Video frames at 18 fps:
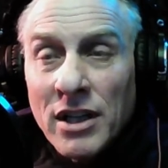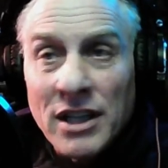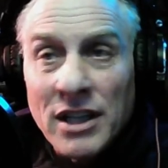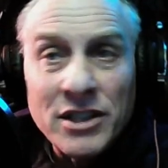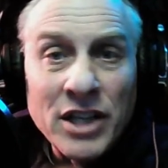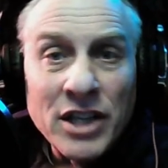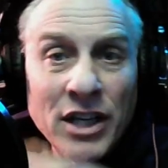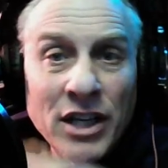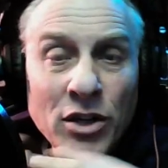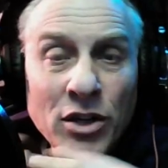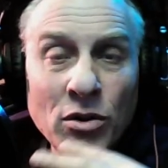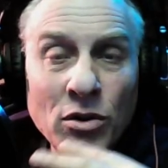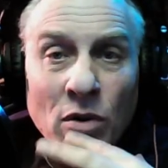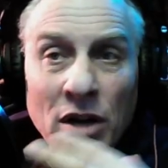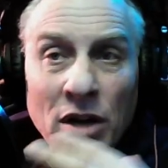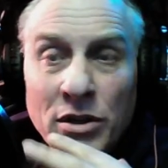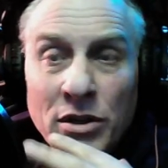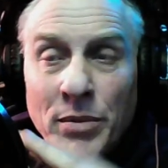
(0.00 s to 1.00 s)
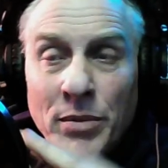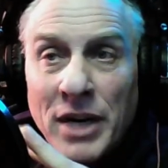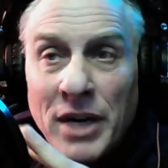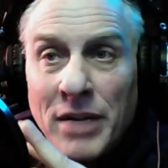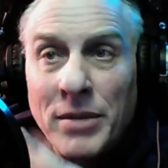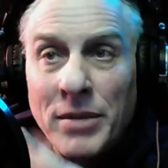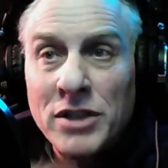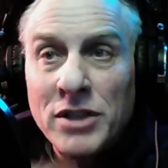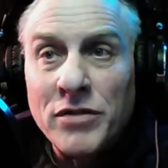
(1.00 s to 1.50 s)
let's say you go out and you
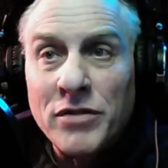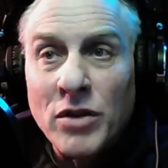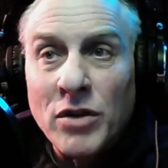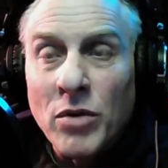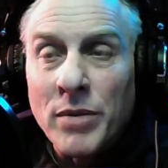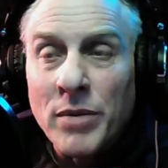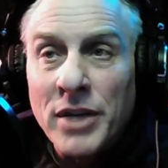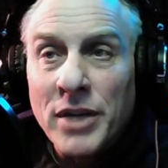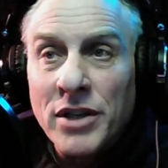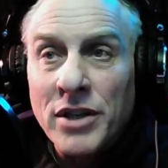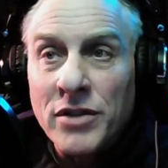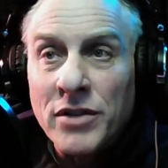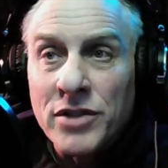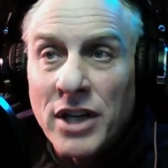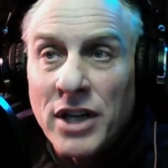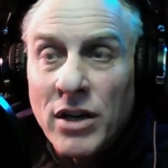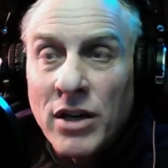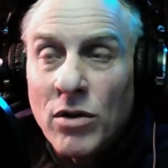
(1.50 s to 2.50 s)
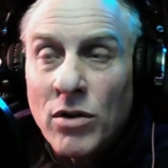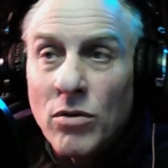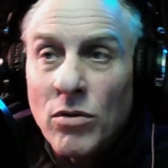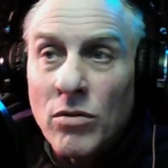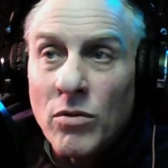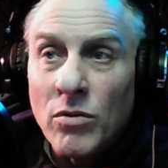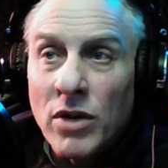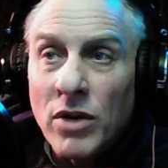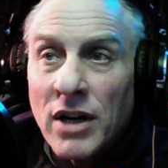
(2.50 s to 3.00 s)
buy a bunch of equipment and you say,
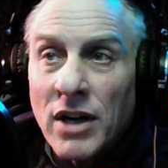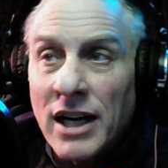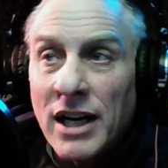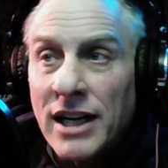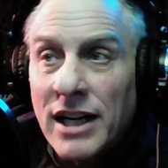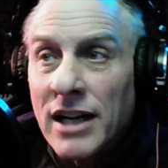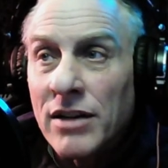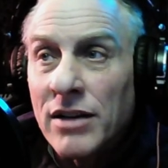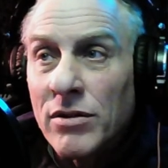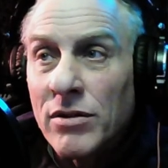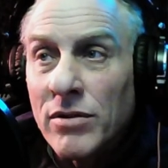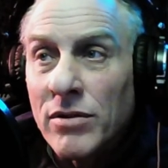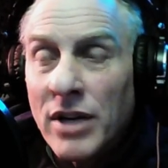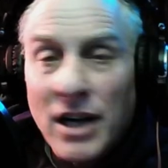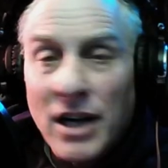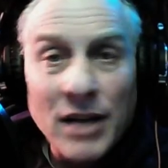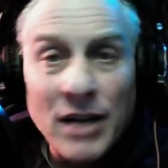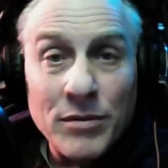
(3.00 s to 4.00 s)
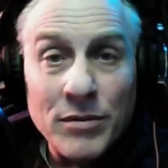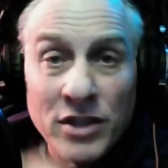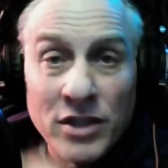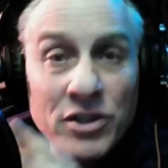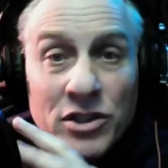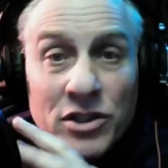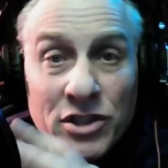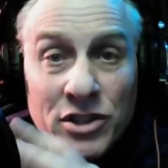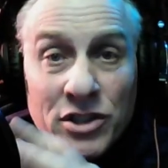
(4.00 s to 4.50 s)
oh, well, I got to, and
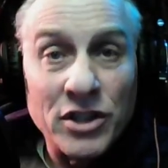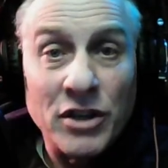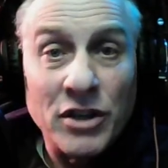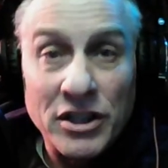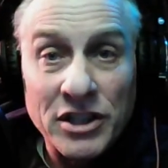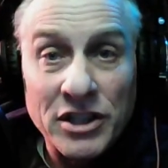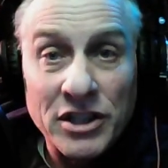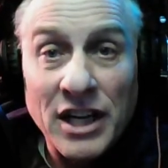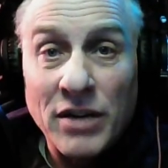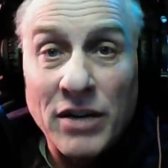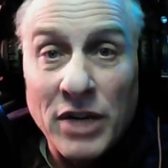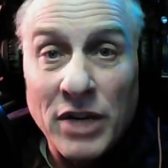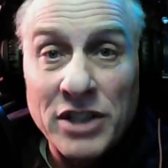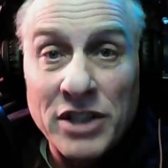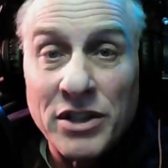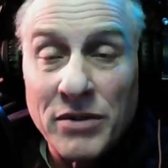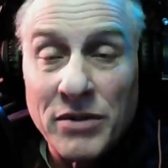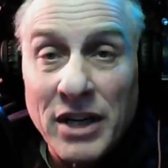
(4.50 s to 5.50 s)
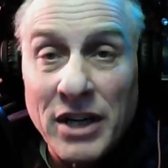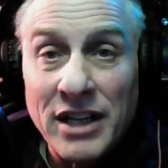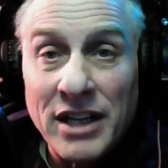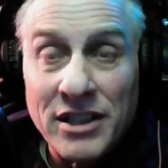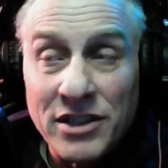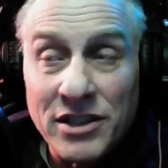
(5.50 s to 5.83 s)
this is serious digression, right?